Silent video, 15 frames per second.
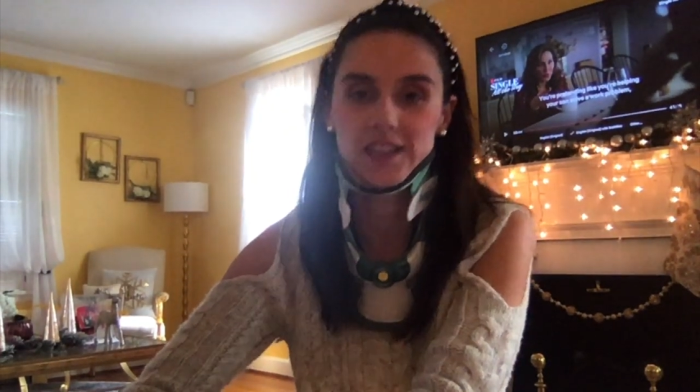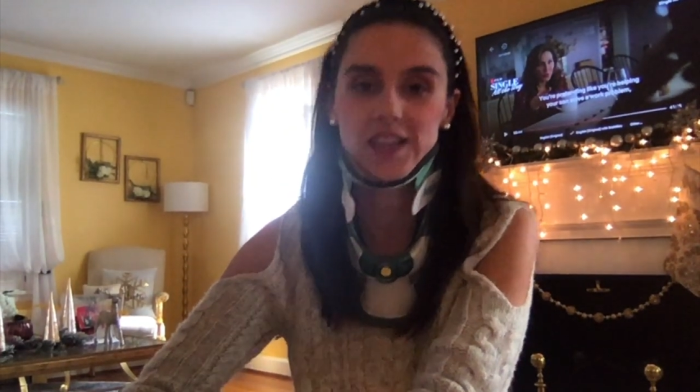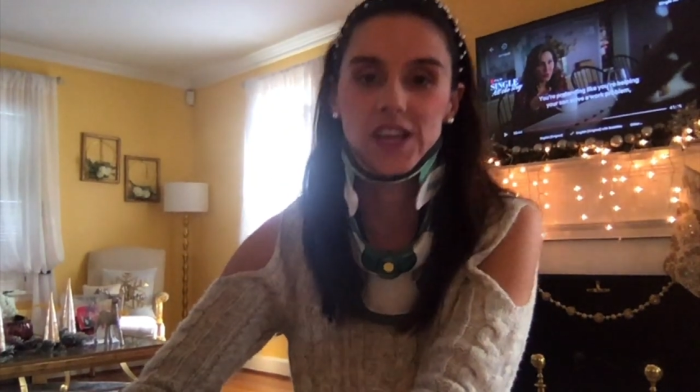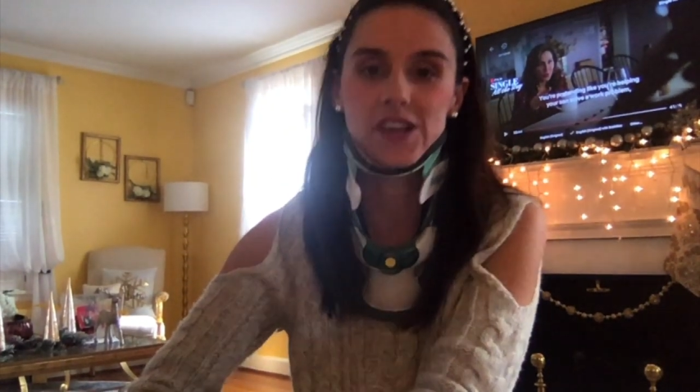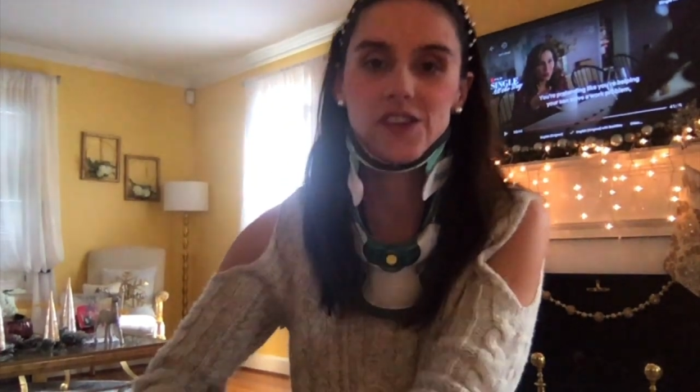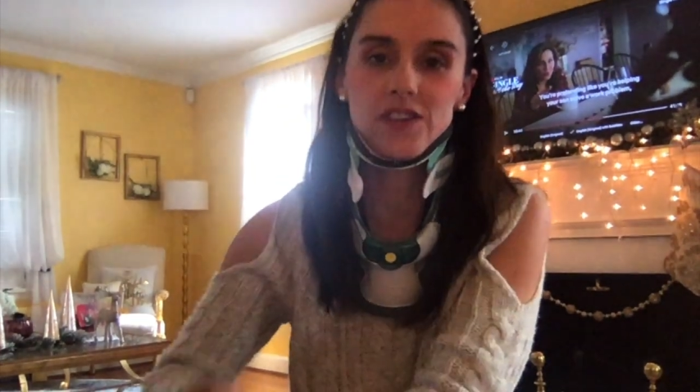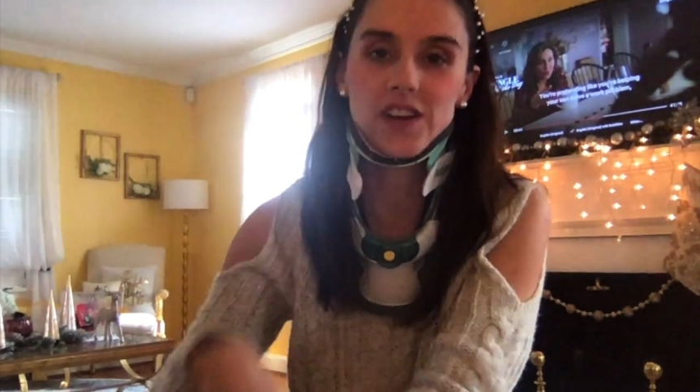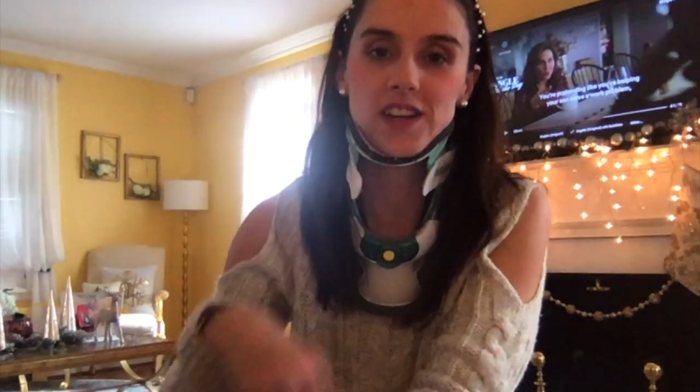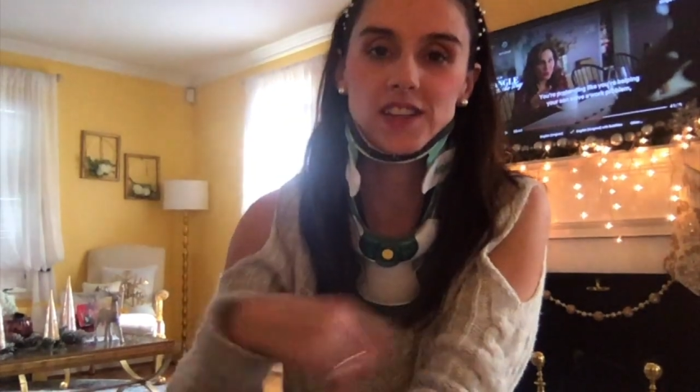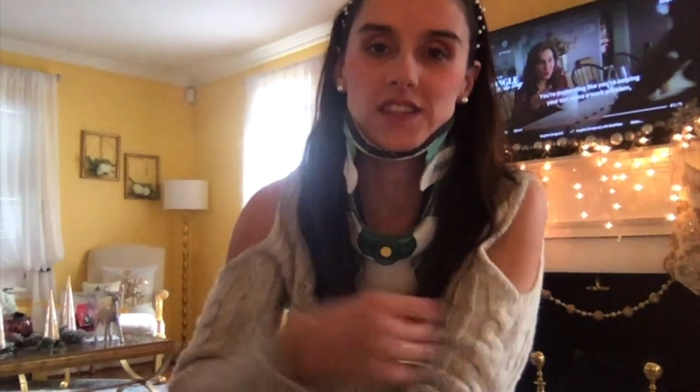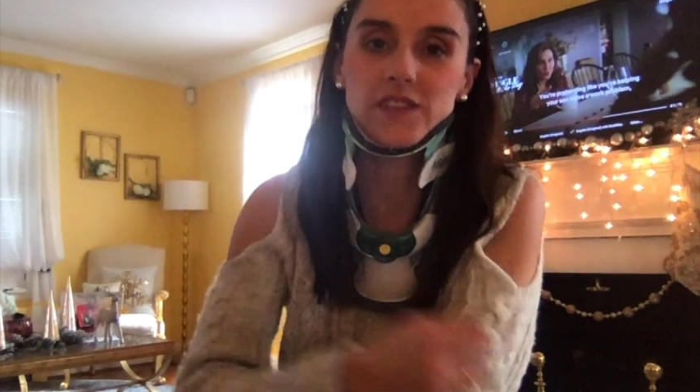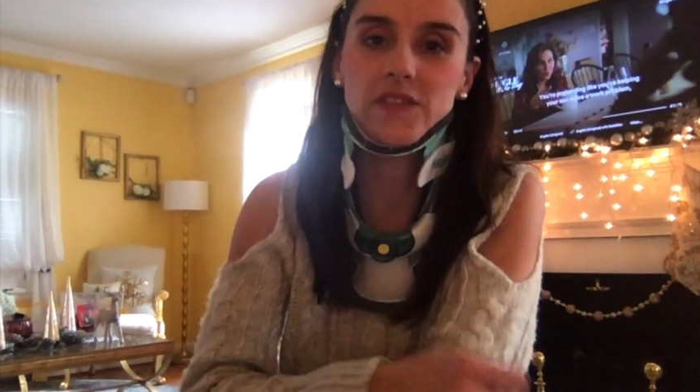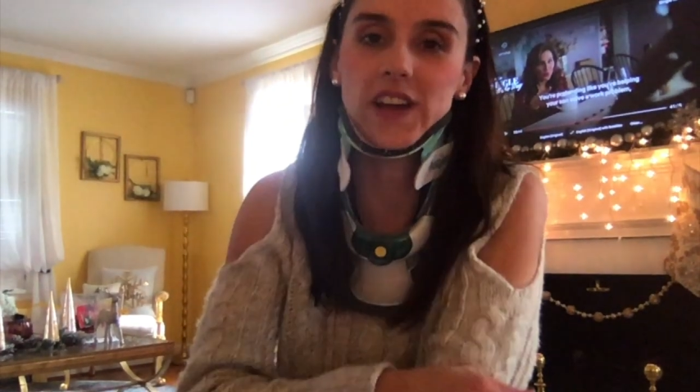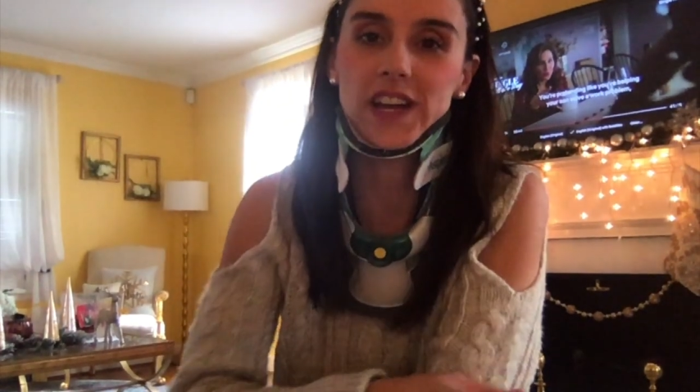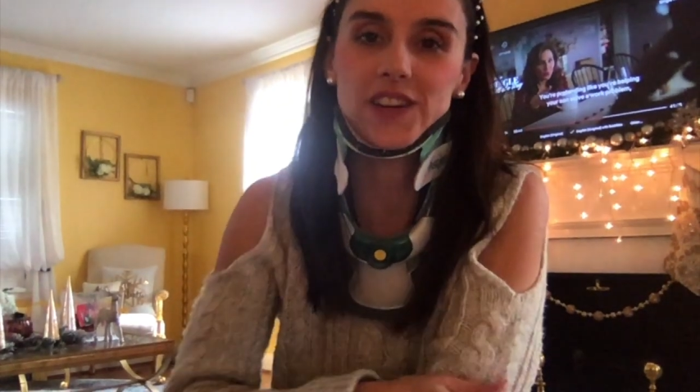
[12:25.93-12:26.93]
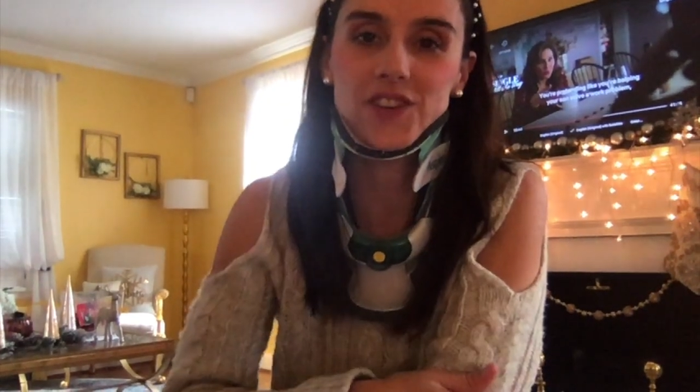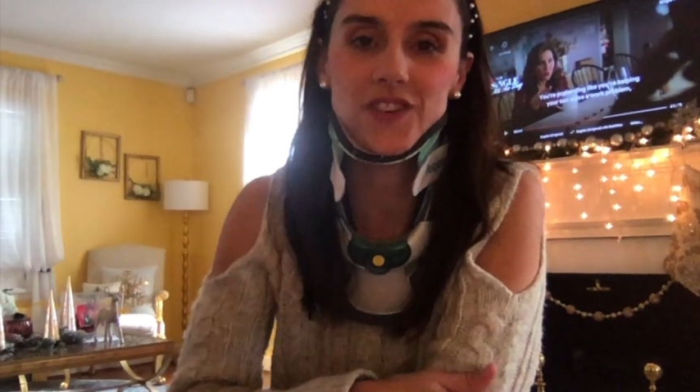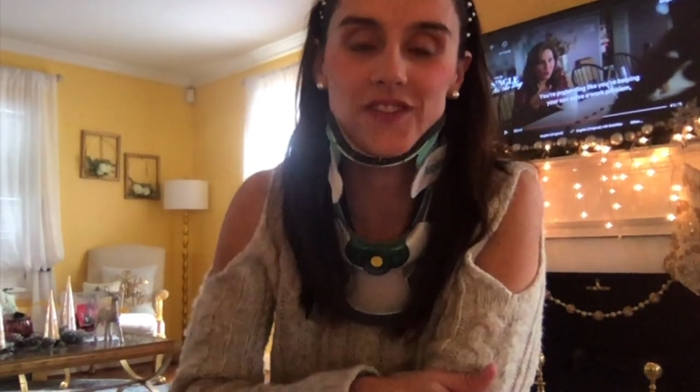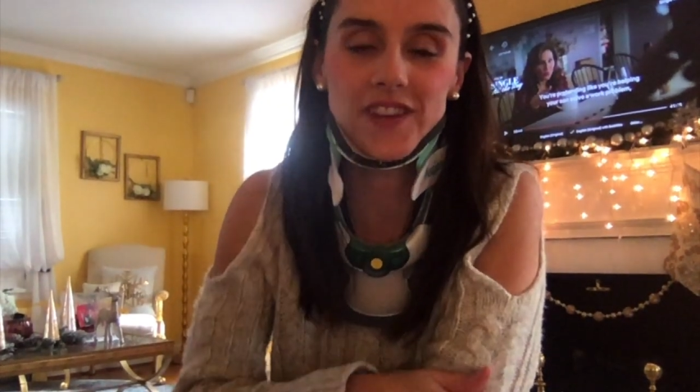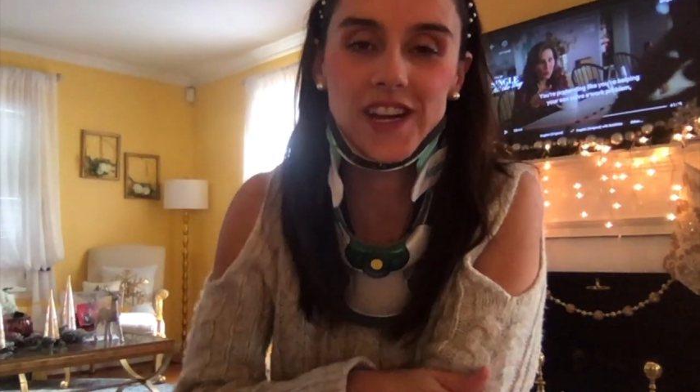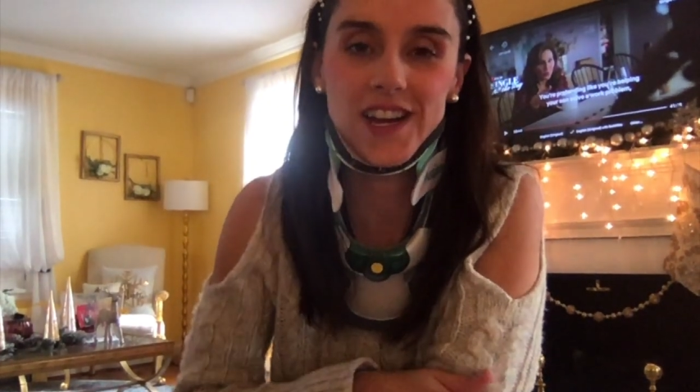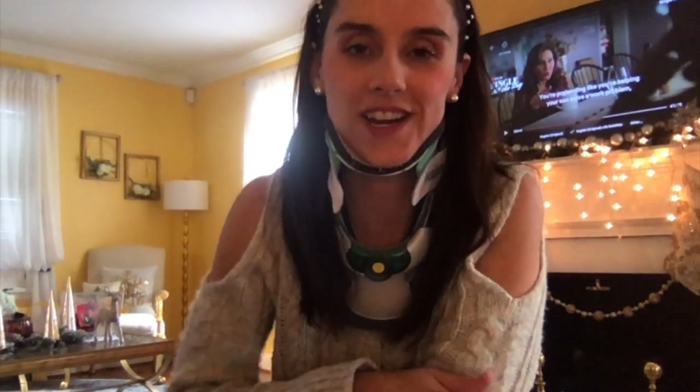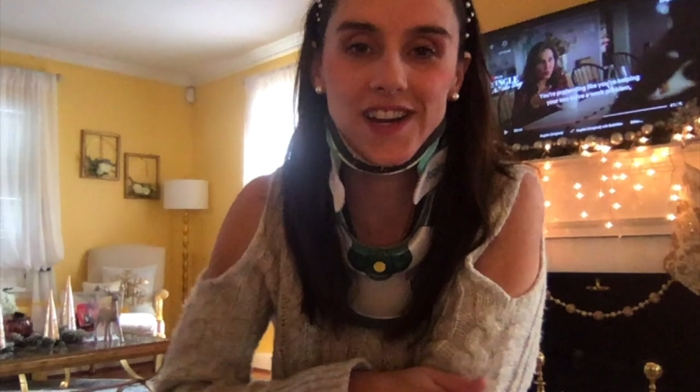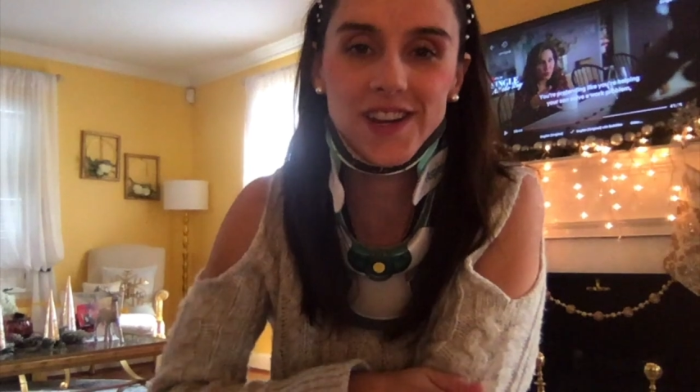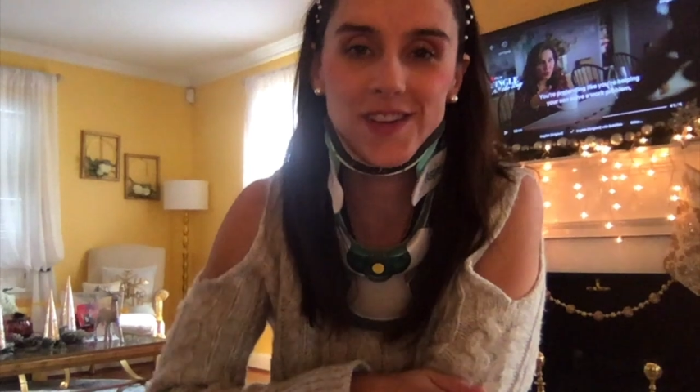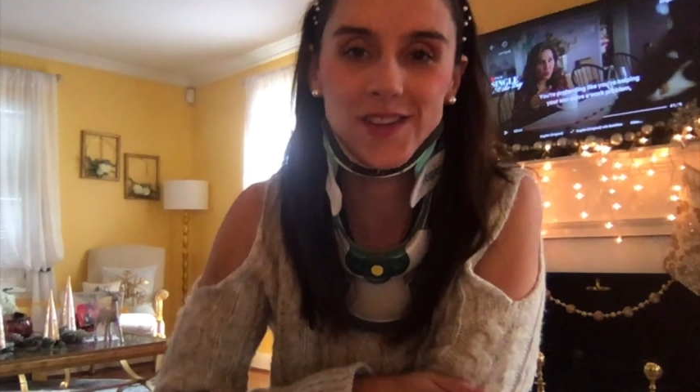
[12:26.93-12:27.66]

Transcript: Thank you guys at Find Your Rare